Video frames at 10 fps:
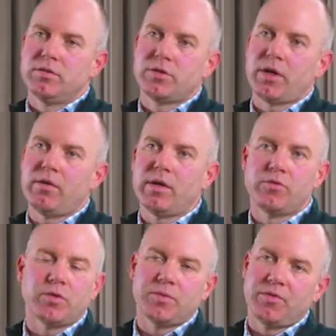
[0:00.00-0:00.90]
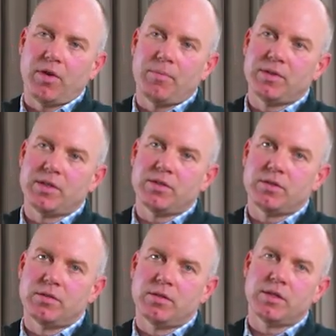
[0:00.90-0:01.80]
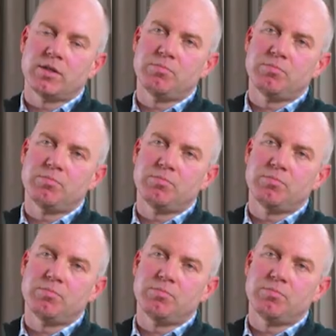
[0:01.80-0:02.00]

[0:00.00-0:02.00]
So intraoperative hypotension has